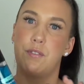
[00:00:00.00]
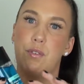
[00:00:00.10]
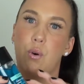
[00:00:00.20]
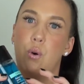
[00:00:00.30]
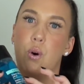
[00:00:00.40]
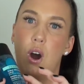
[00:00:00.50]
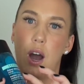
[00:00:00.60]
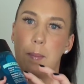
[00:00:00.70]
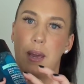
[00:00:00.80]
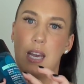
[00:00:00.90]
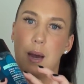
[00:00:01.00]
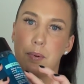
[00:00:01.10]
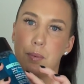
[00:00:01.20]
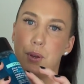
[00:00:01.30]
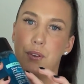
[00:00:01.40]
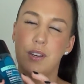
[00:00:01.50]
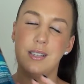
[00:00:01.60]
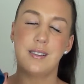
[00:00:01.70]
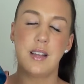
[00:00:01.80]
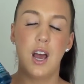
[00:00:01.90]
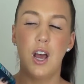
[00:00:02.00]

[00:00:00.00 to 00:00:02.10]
for eye makeup removers,